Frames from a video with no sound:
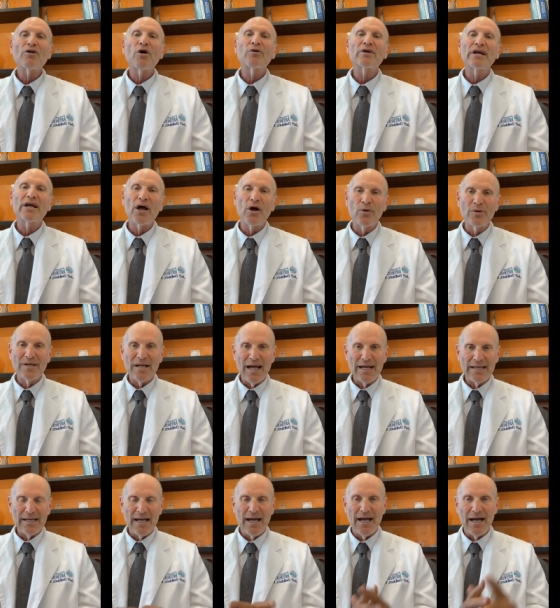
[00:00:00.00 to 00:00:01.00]

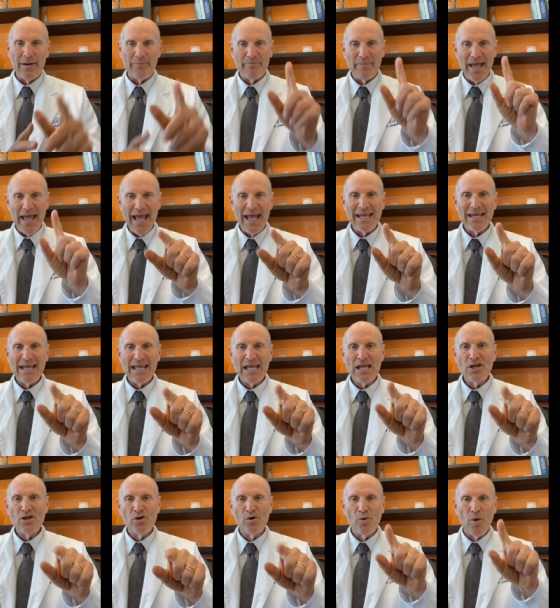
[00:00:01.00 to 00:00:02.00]
neuro2go.com,
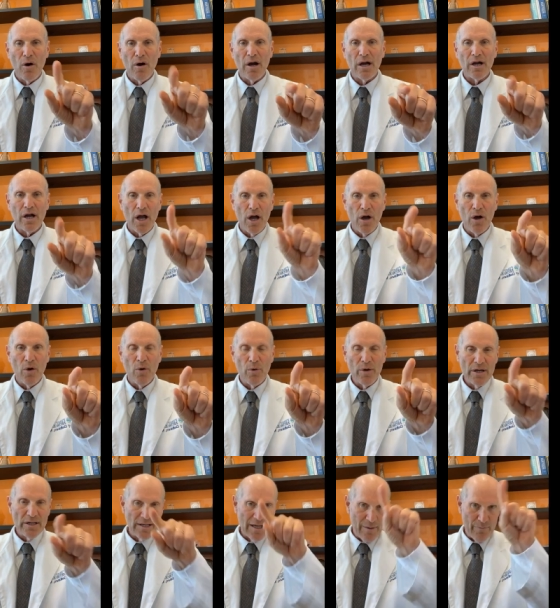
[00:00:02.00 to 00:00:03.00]
N E U R
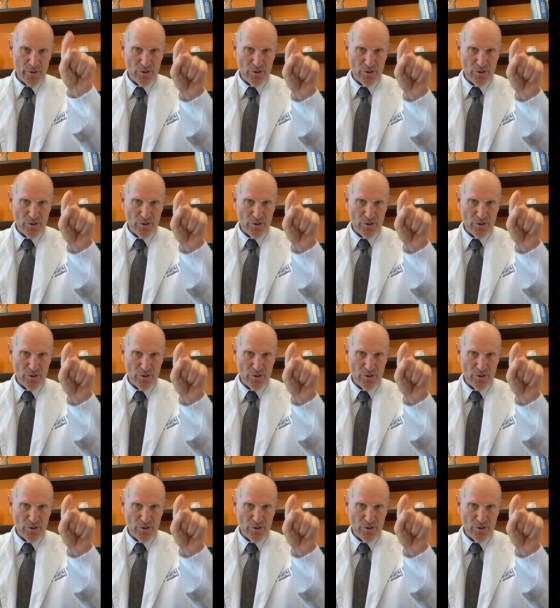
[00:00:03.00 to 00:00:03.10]
O,